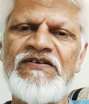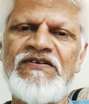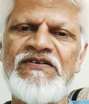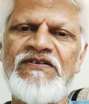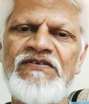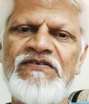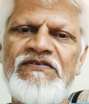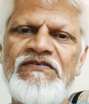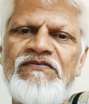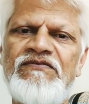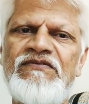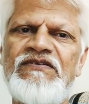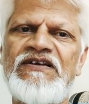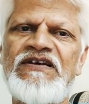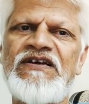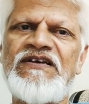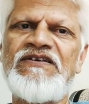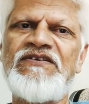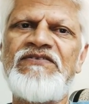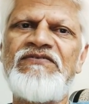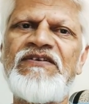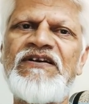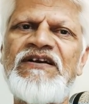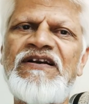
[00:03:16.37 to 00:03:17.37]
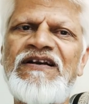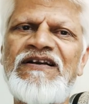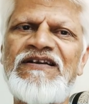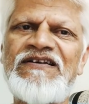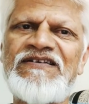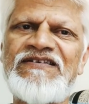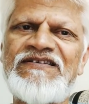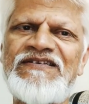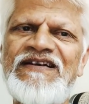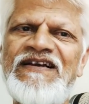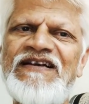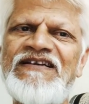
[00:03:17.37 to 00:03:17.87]
we can even
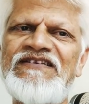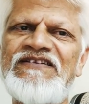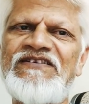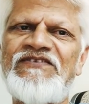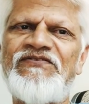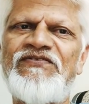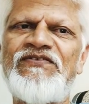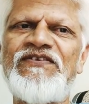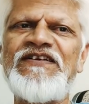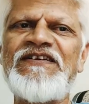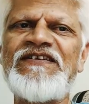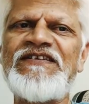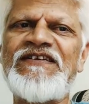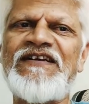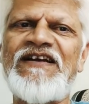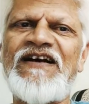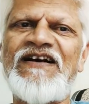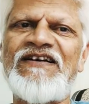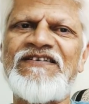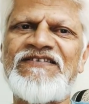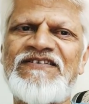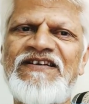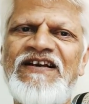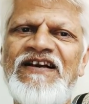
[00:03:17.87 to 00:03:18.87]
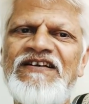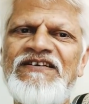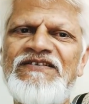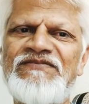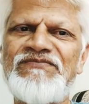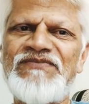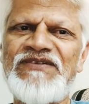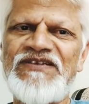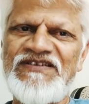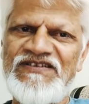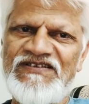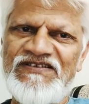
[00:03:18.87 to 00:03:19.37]
understand the fleet
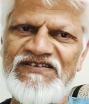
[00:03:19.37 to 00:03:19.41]
assignment.